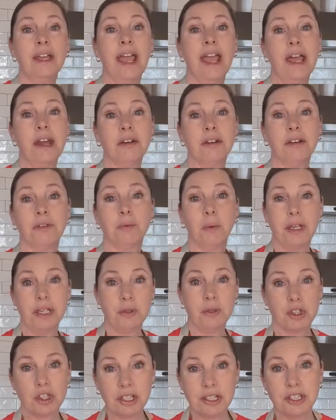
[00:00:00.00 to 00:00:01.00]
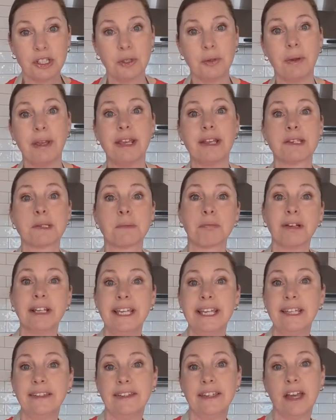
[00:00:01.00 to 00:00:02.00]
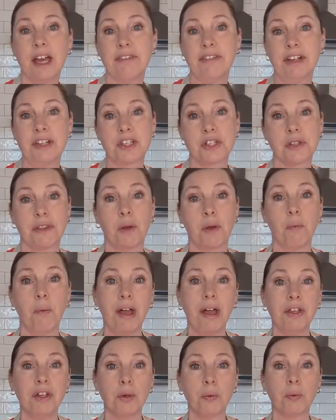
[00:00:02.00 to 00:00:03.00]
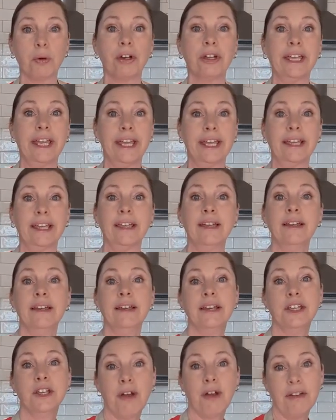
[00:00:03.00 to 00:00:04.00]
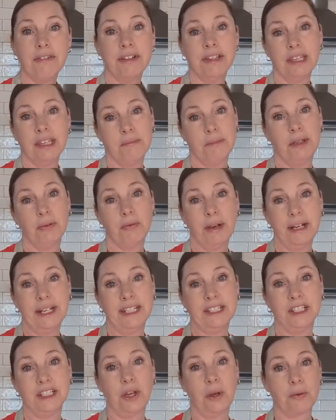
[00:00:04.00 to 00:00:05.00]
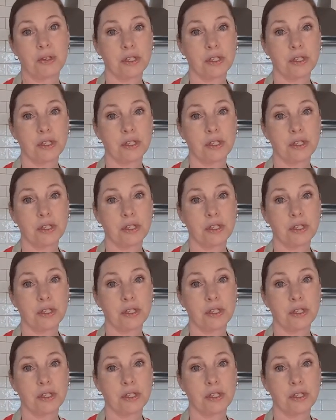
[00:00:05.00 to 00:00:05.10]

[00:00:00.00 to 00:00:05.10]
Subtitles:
and what you should do, is preheat the oven so that while you're working, your oven can be ready to go.